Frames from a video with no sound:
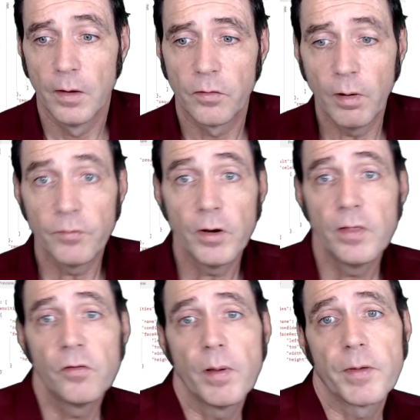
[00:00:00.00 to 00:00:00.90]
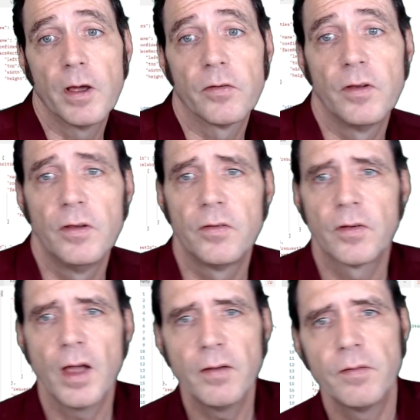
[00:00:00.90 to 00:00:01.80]
So what I've done in this webcast is
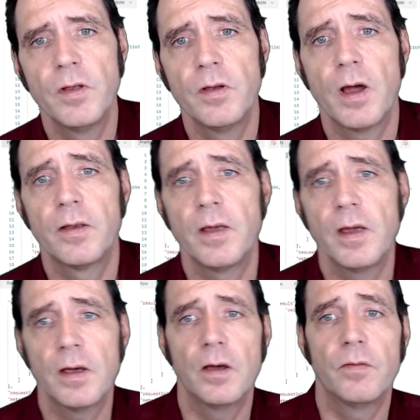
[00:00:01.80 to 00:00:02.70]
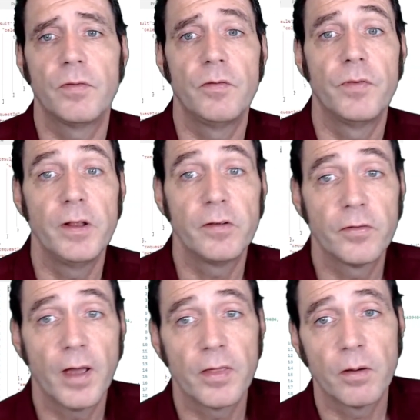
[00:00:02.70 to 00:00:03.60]
kind of giving you an idea of the feature
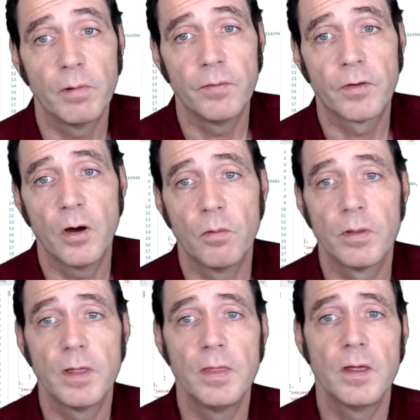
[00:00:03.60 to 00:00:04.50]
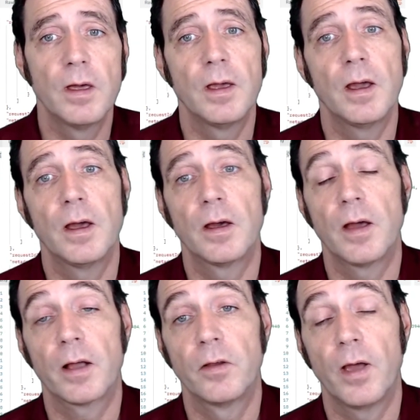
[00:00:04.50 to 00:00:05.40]
set that we've got within the
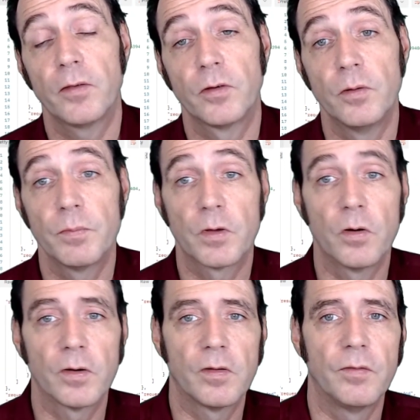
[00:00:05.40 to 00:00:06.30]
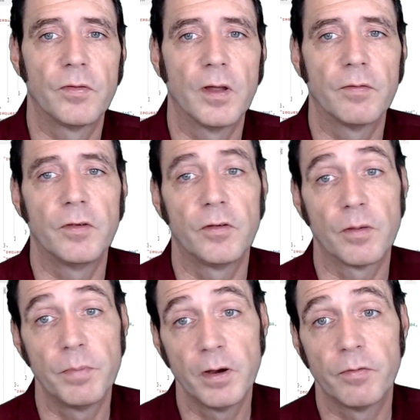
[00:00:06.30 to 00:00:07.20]
Azure Cognitive Services
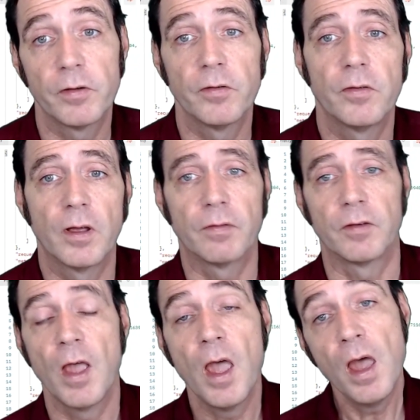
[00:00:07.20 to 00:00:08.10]
computer vision service.